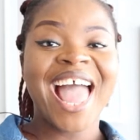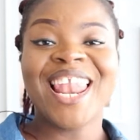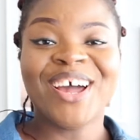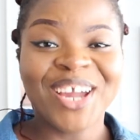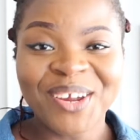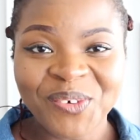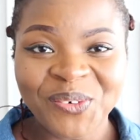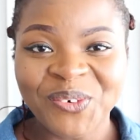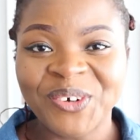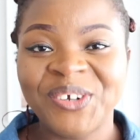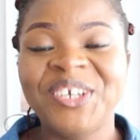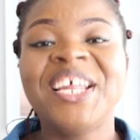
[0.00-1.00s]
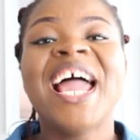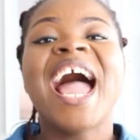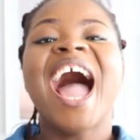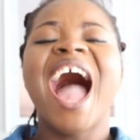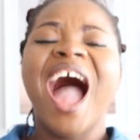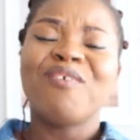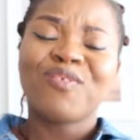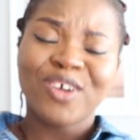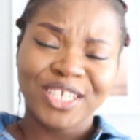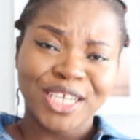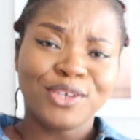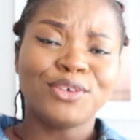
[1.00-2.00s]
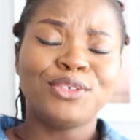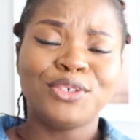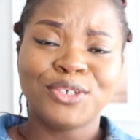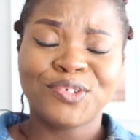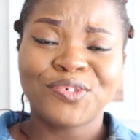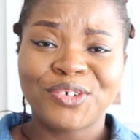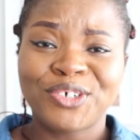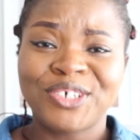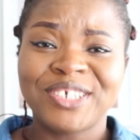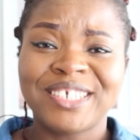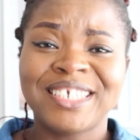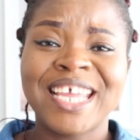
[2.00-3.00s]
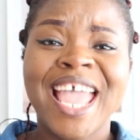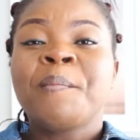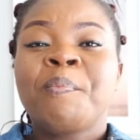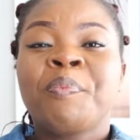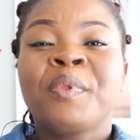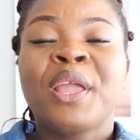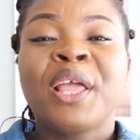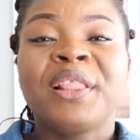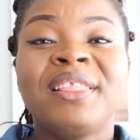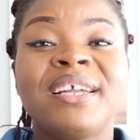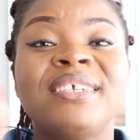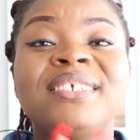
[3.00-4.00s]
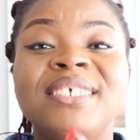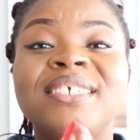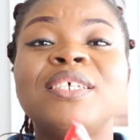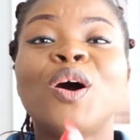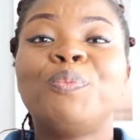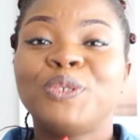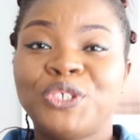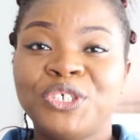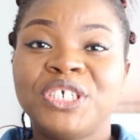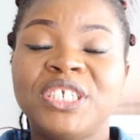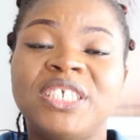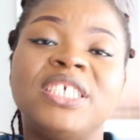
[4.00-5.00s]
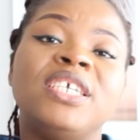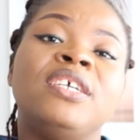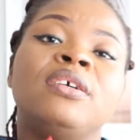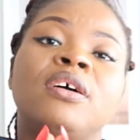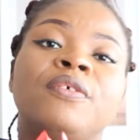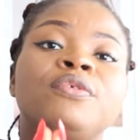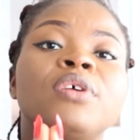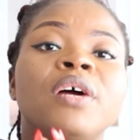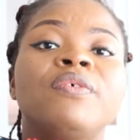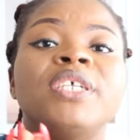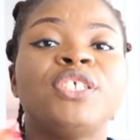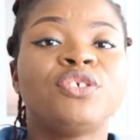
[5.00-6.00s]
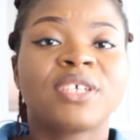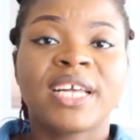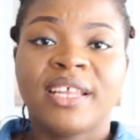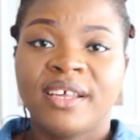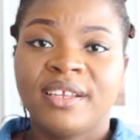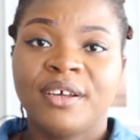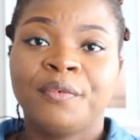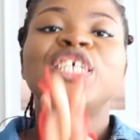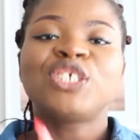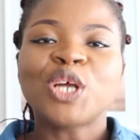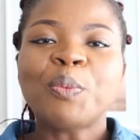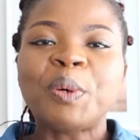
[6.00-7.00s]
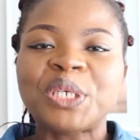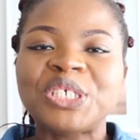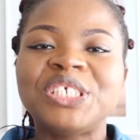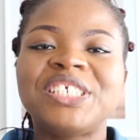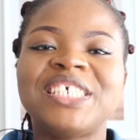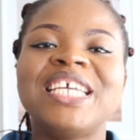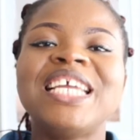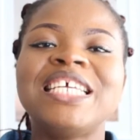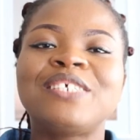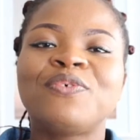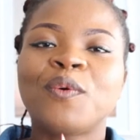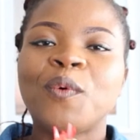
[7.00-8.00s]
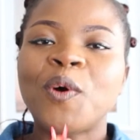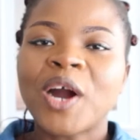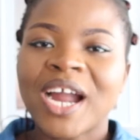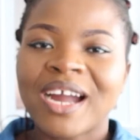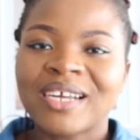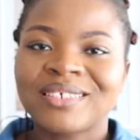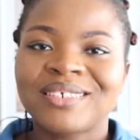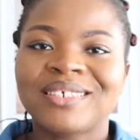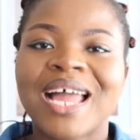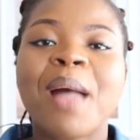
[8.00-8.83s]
Hello everyone, I've got a good news for us. There's this opportunity of traveling to Canada. This opportunity is for workers.